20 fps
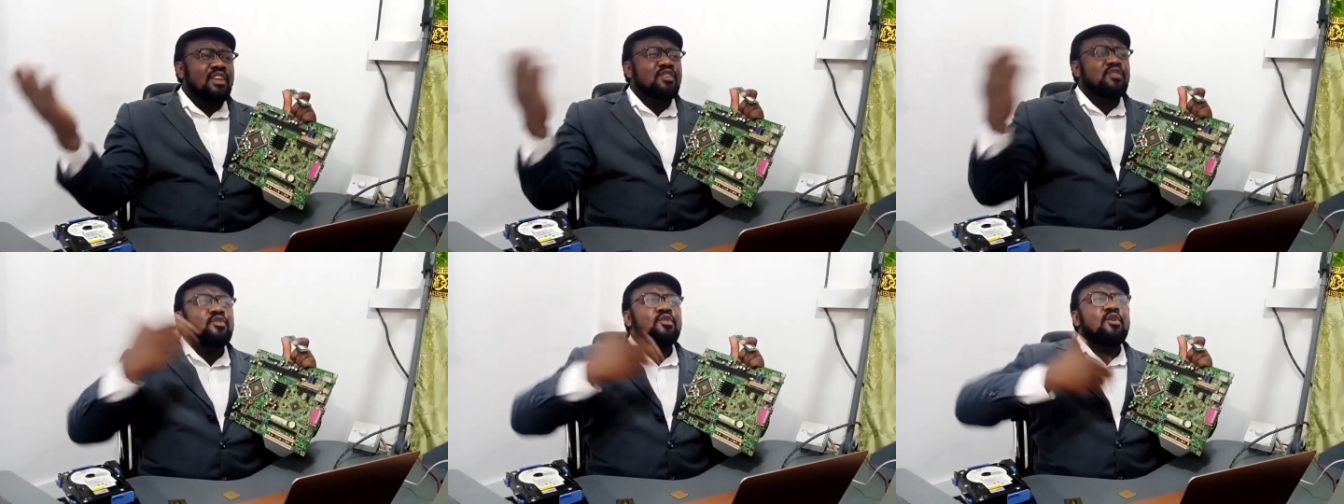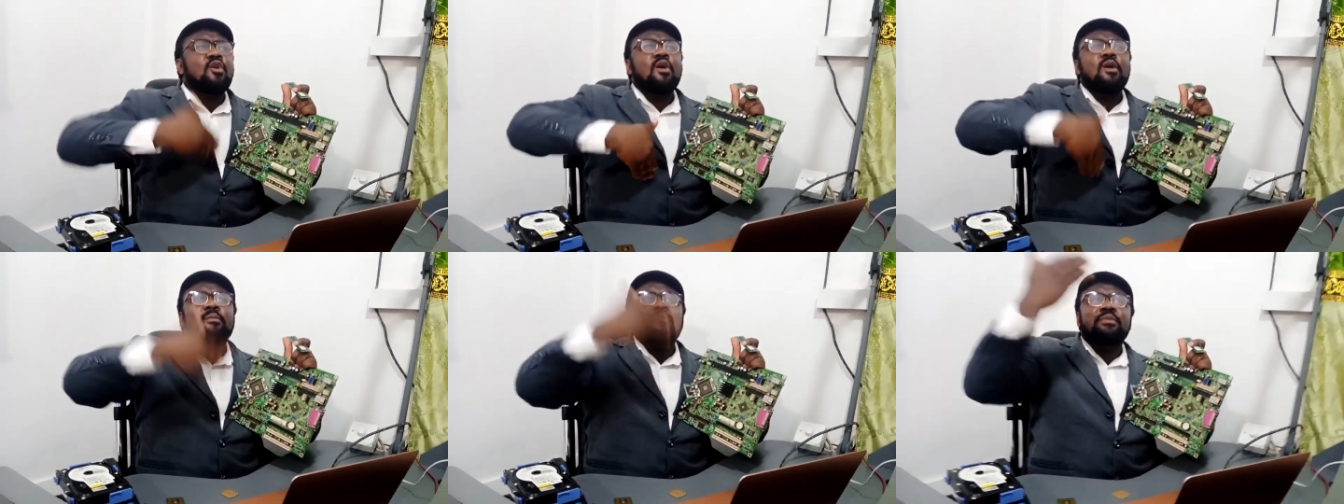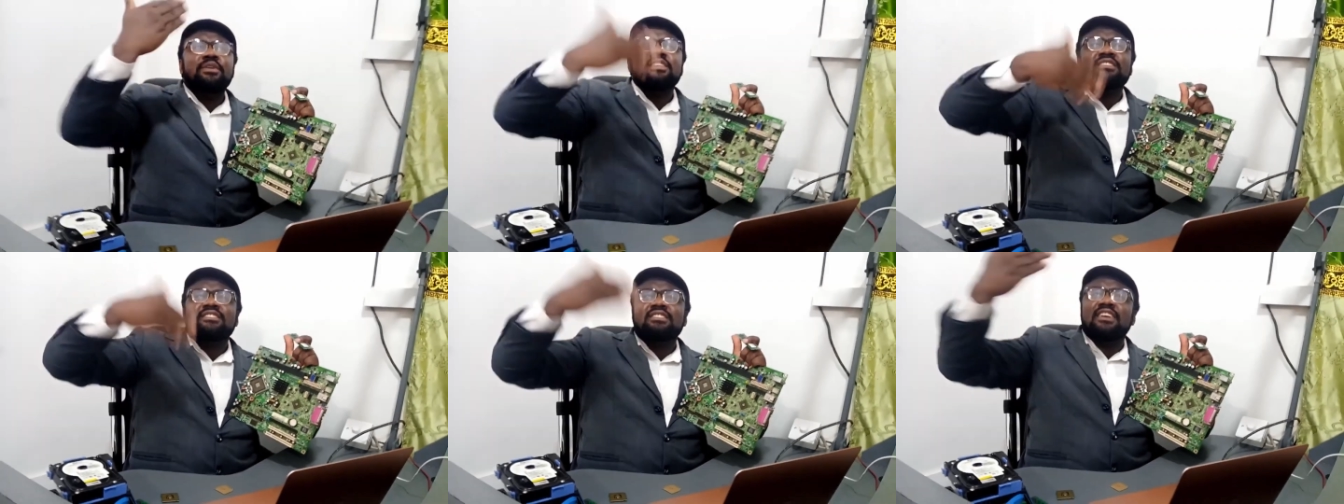You
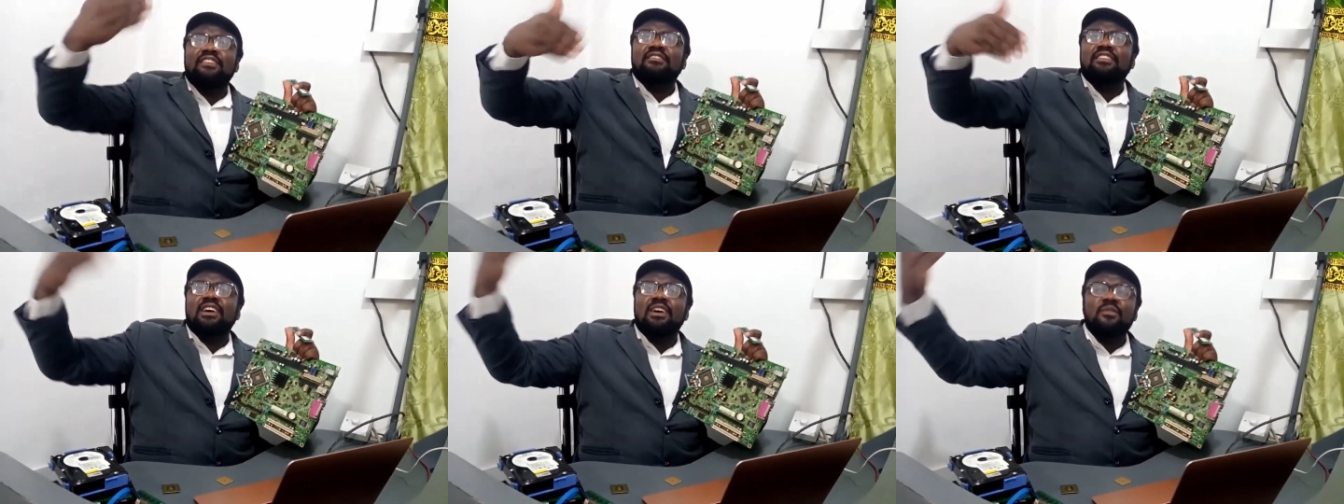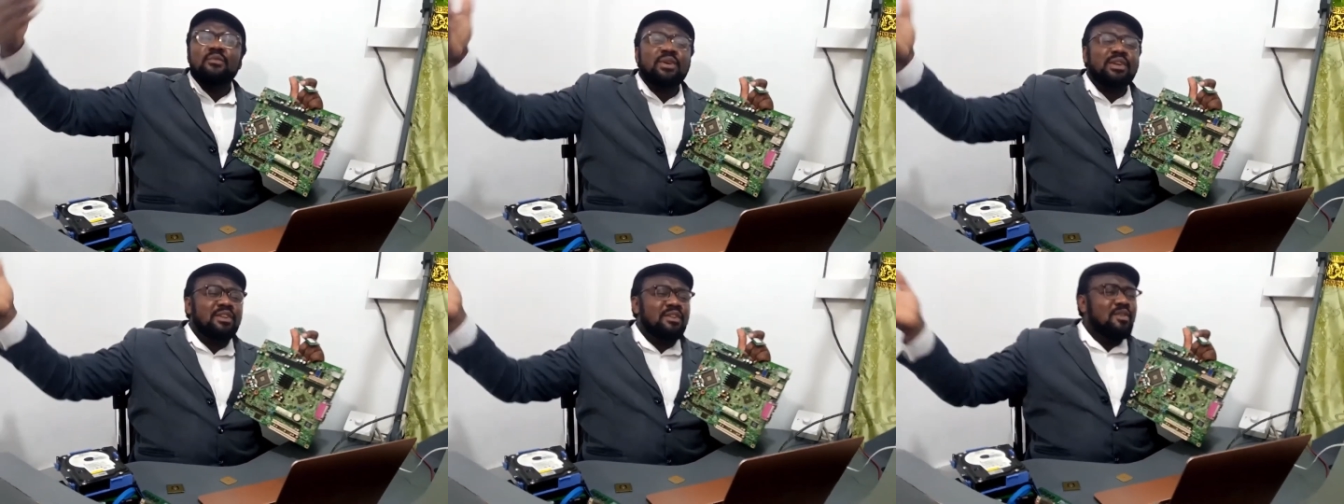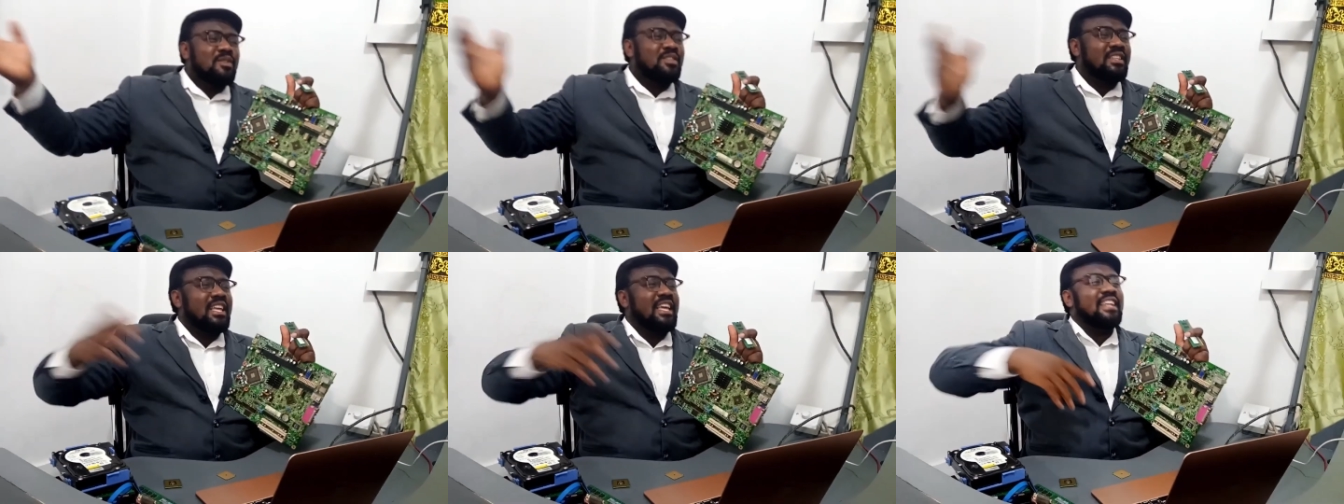open several
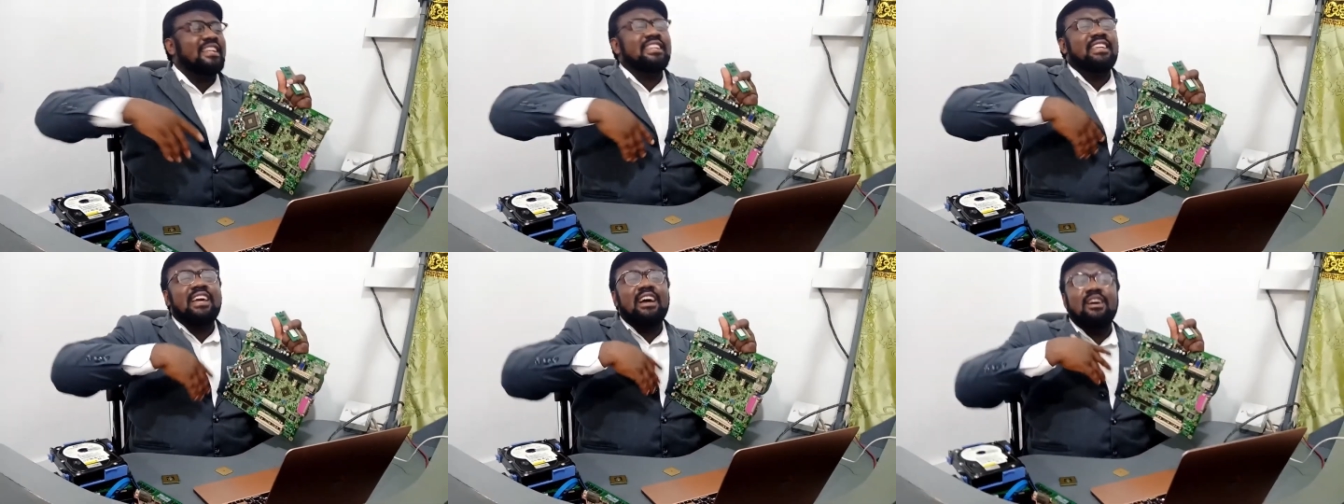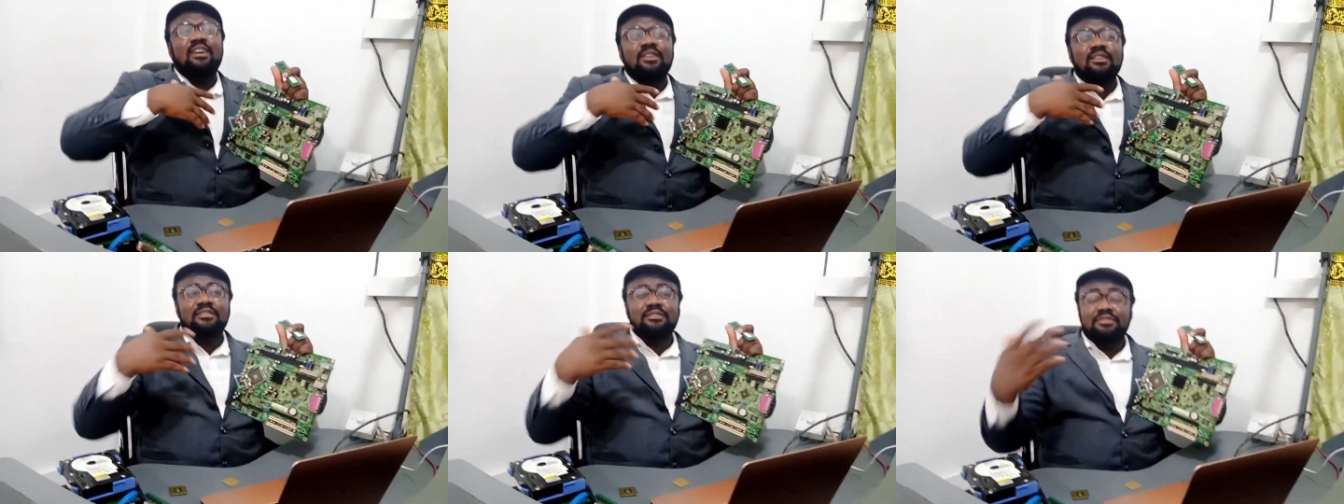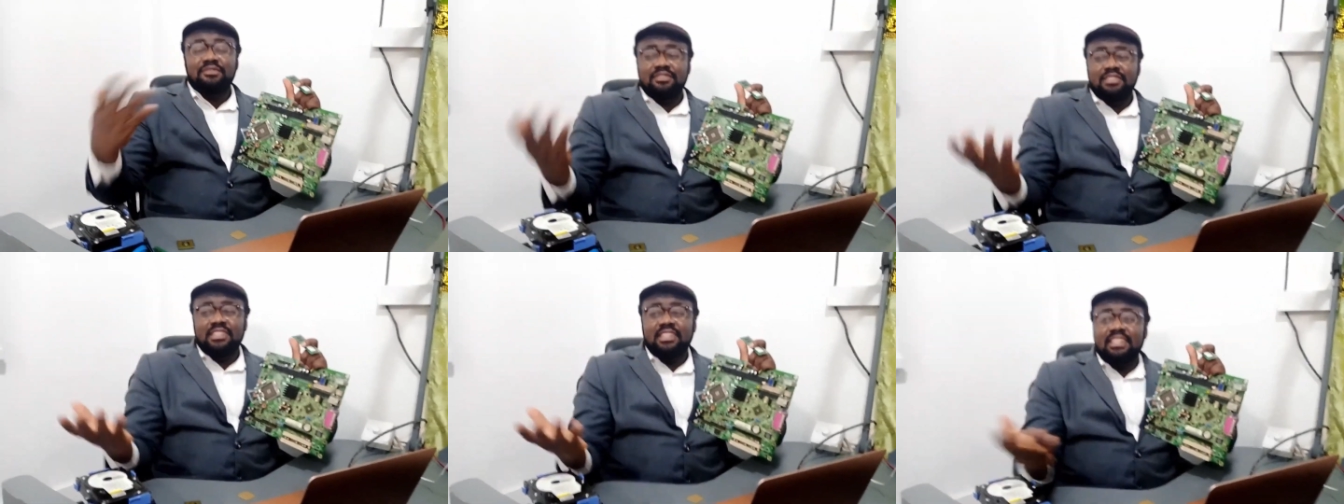windows and they are all
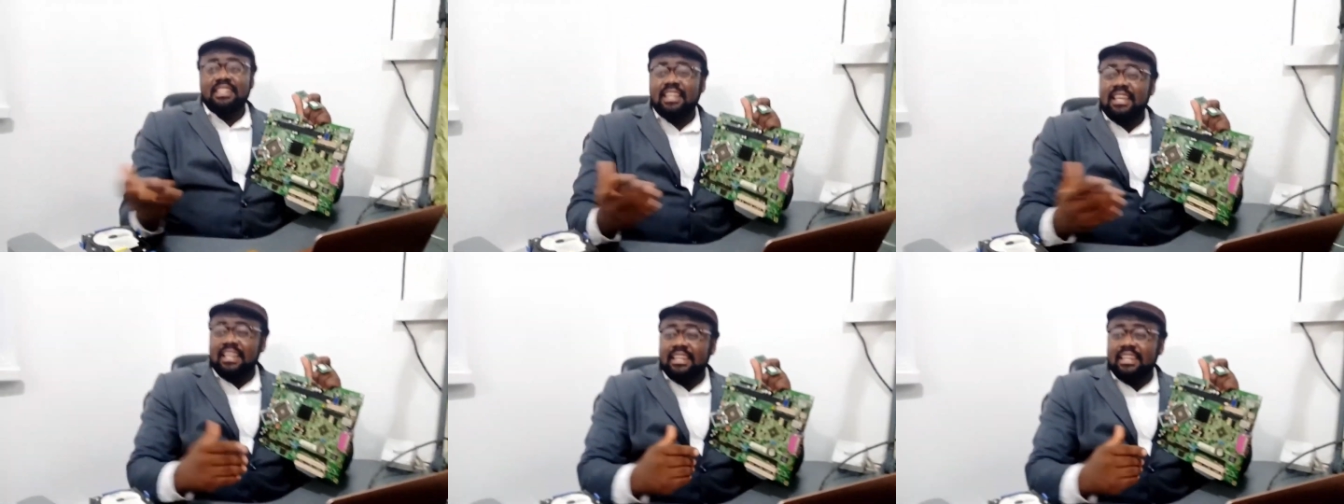free